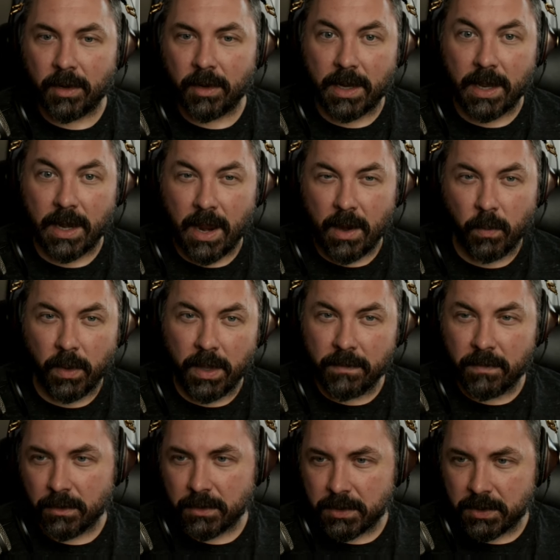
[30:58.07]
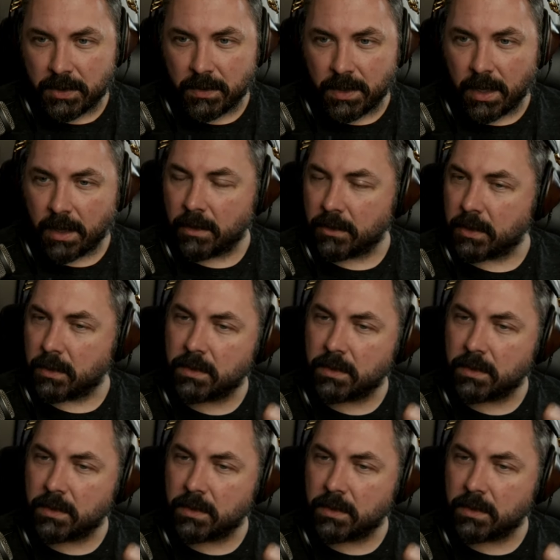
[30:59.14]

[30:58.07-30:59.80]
And can I weave those two together? So it was